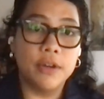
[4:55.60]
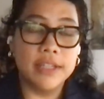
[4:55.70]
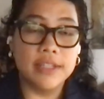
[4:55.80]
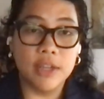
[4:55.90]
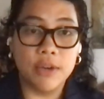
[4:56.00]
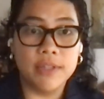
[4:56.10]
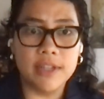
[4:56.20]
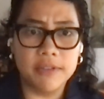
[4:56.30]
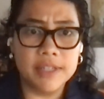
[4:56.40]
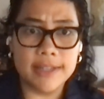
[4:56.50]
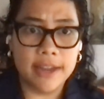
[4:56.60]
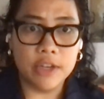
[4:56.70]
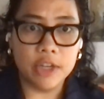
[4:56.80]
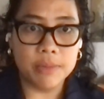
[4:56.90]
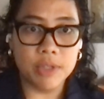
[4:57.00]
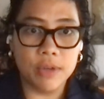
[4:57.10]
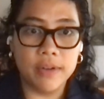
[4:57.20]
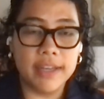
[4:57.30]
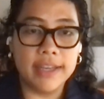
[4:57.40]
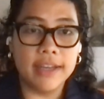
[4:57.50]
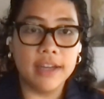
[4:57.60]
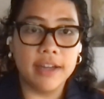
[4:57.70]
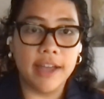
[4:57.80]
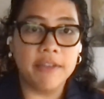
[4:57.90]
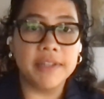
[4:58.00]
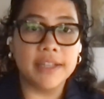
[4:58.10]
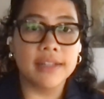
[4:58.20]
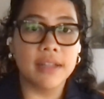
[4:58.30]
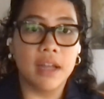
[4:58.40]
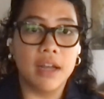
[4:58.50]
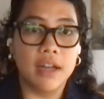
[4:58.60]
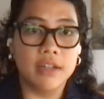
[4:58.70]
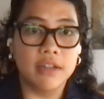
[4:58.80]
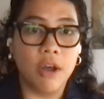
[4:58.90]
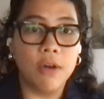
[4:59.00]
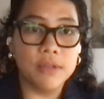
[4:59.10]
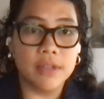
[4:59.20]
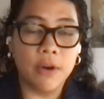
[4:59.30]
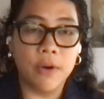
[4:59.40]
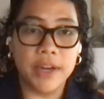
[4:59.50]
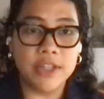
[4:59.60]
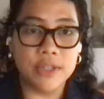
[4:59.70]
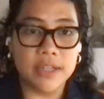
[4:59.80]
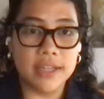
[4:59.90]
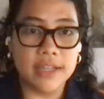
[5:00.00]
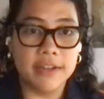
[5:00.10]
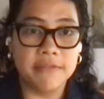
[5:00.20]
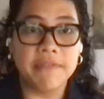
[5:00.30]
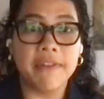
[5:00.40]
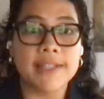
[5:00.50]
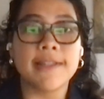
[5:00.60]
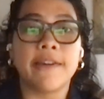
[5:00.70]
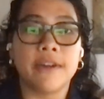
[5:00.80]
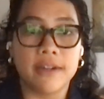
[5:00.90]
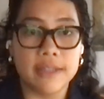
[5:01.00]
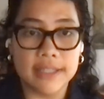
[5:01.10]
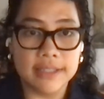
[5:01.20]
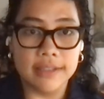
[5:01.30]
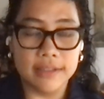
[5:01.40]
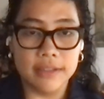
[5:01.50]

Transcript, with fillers: you know, the security of the stadium. So uh, everything uh, goes according to the FIFA standard.